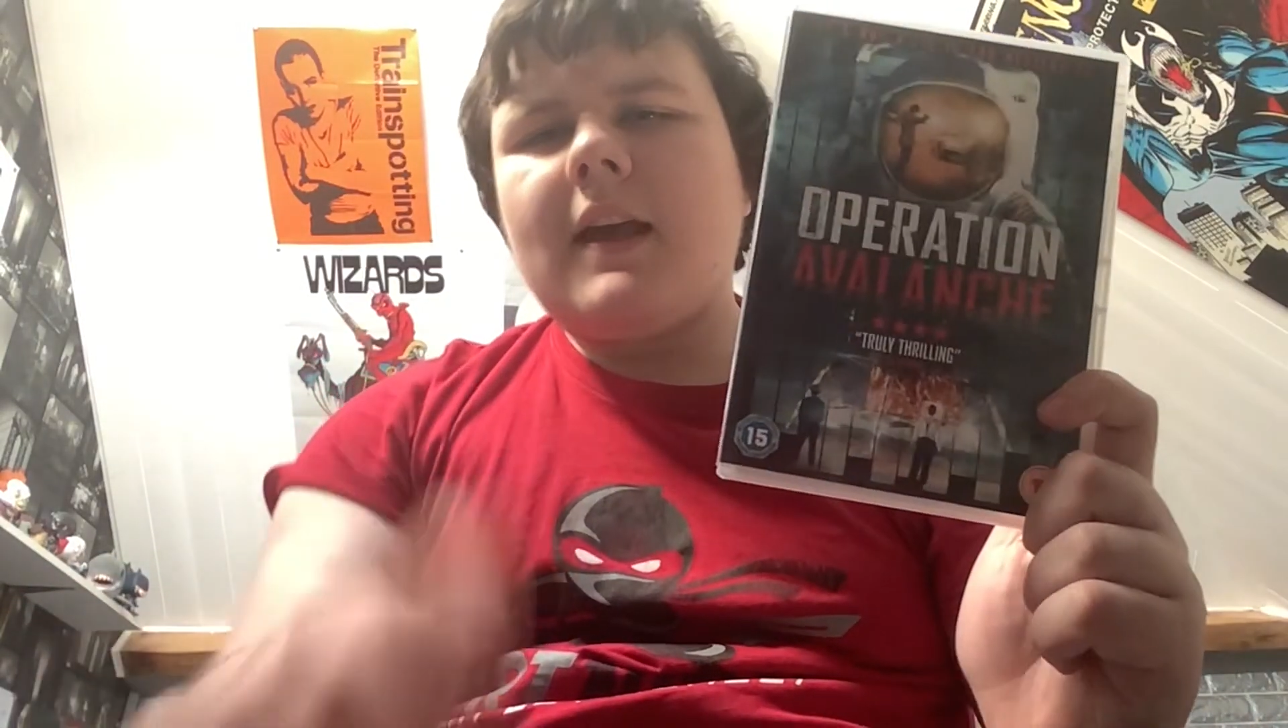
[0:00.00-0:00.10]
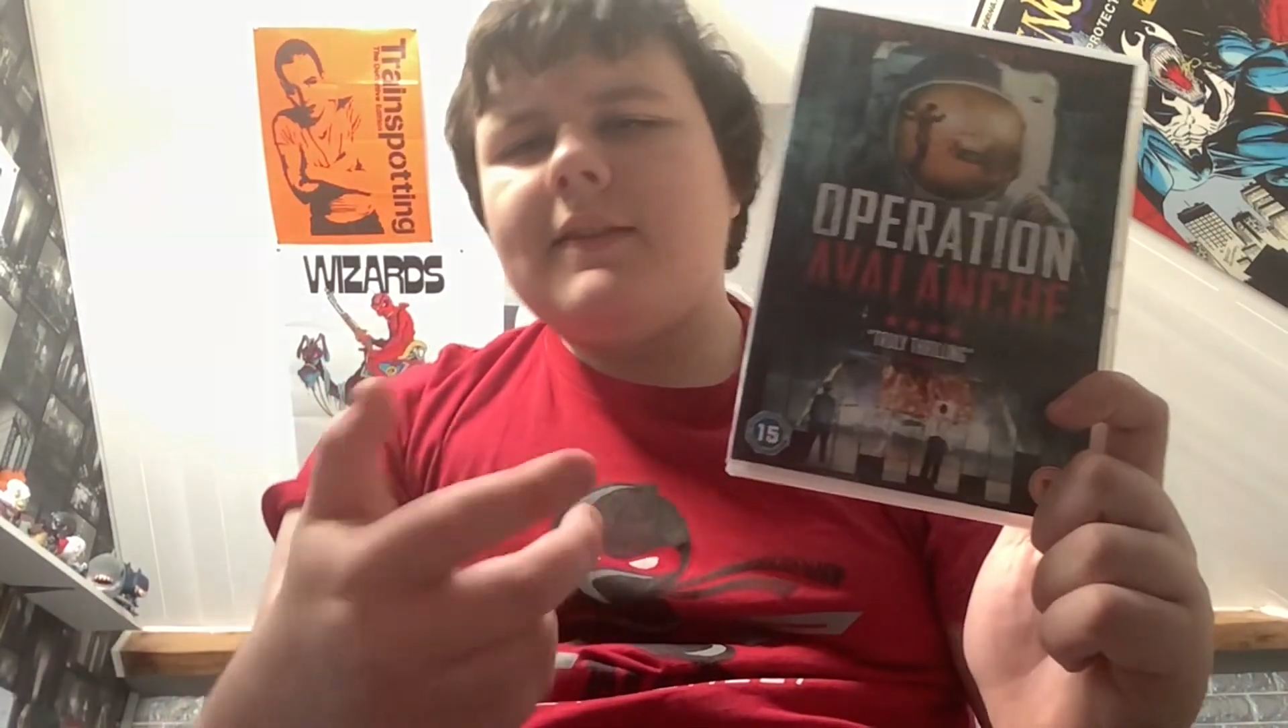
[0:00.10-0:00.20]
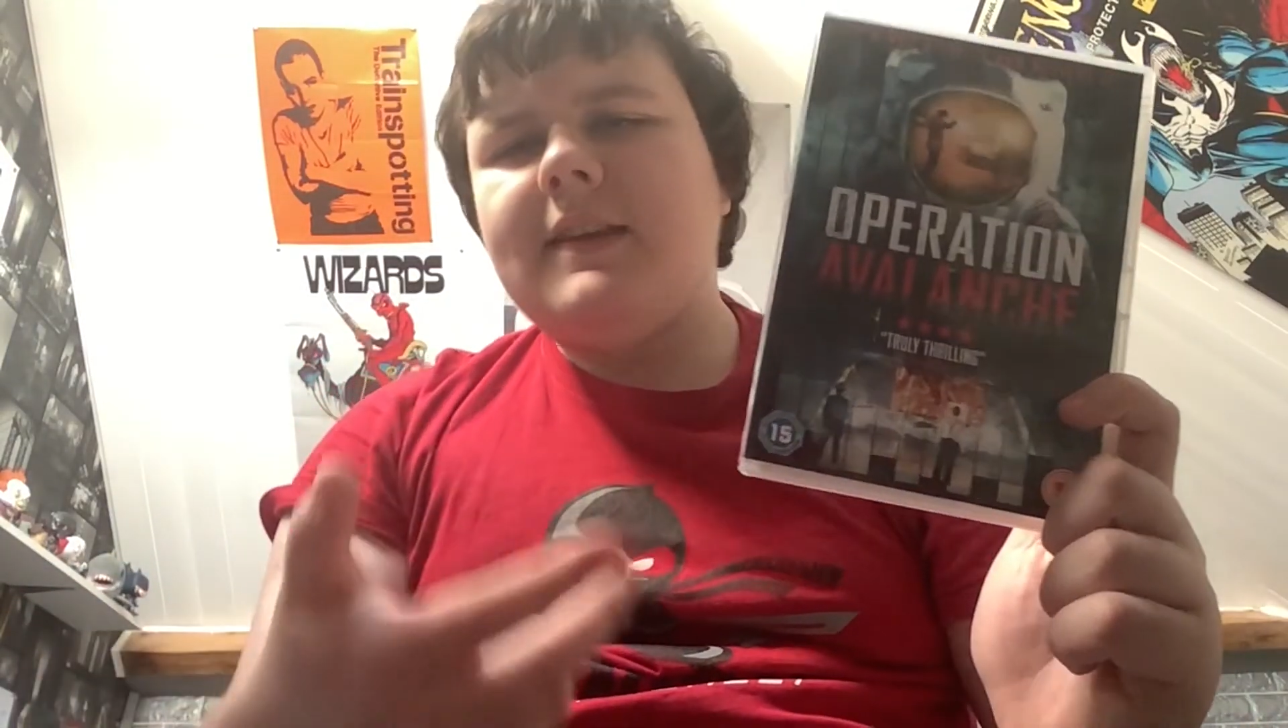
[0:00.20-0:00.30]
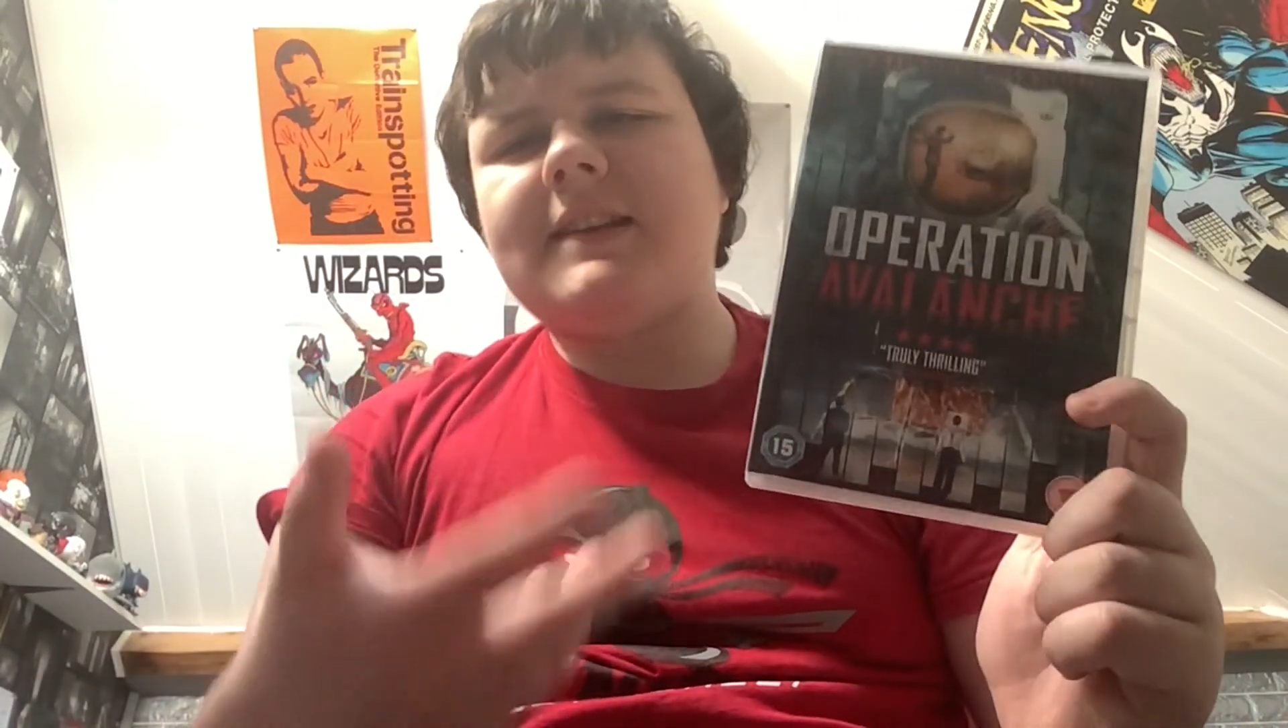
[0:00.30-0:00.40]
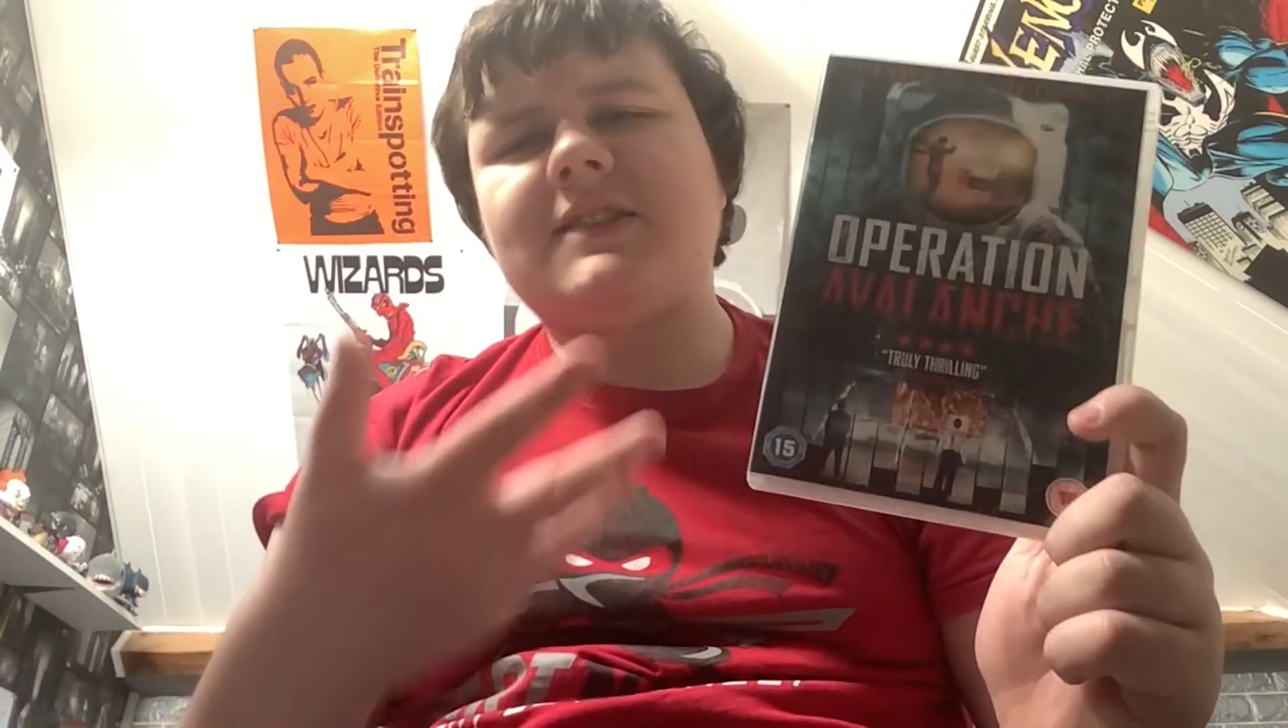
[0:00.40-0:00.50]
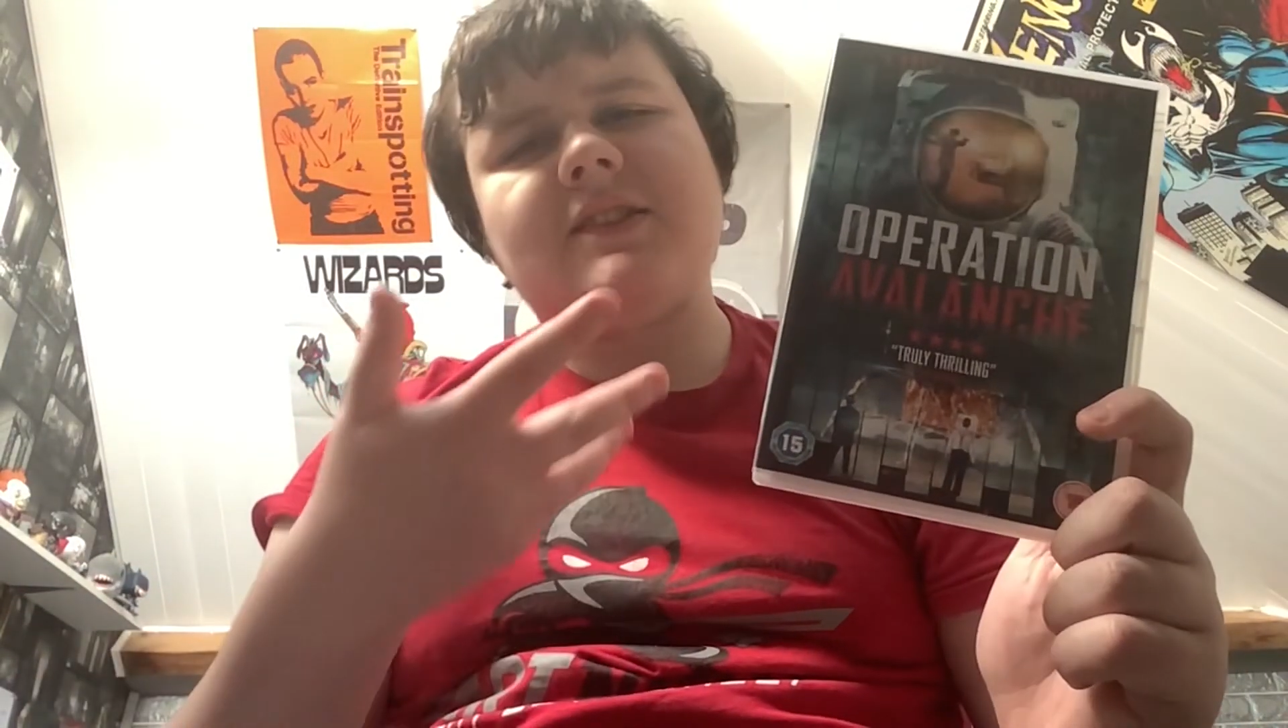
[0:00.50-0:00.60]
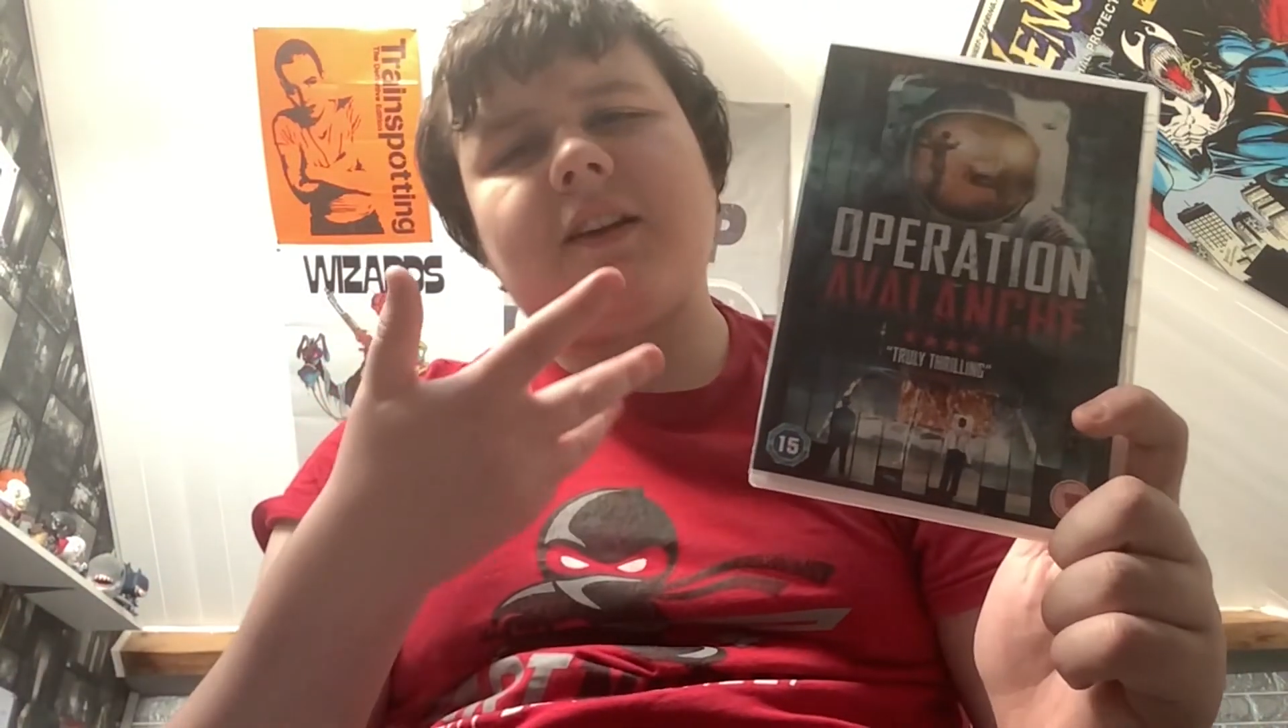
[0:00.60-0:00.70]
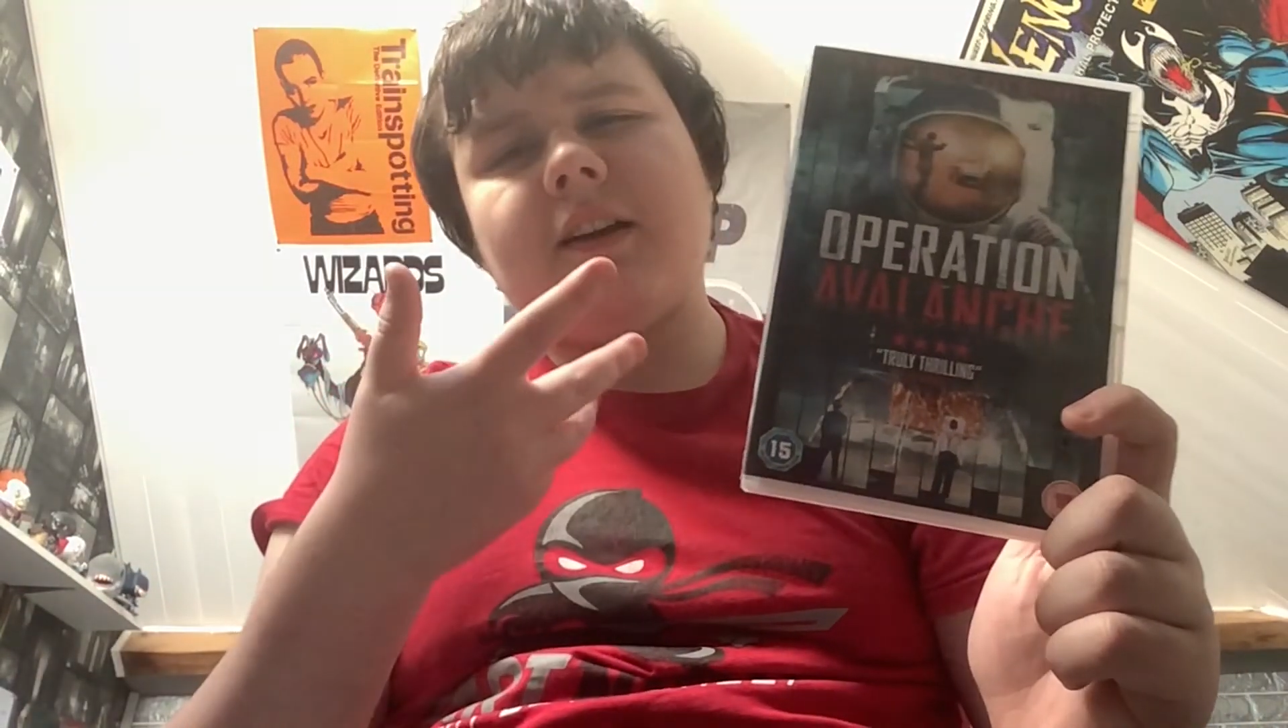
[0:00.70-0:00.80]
This